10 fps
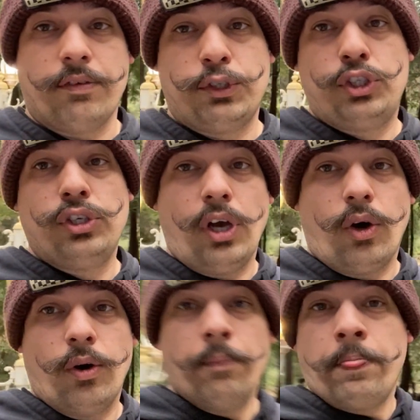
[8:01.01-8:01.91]

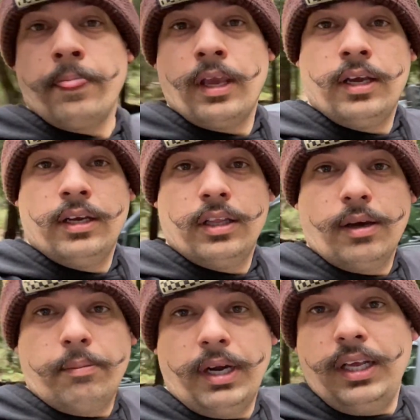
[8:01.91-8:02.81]
So the
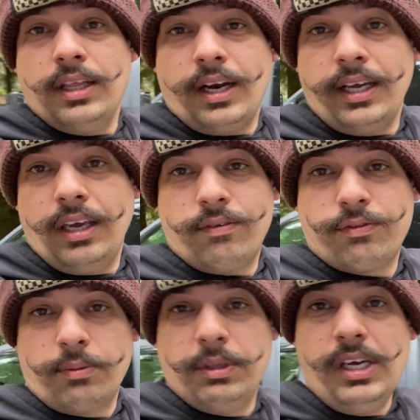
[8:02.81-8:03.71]
money that I get
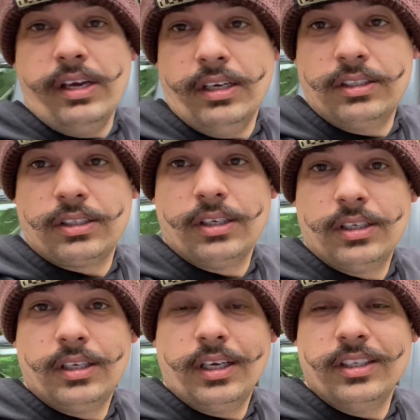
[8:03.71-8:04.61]
from these
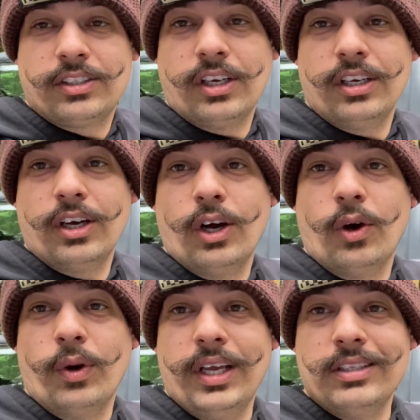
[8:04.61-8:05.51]
is going to
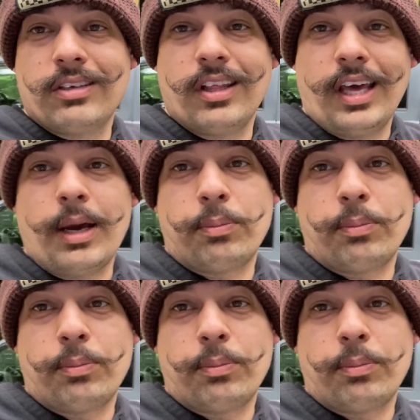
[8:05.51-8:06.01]
go into that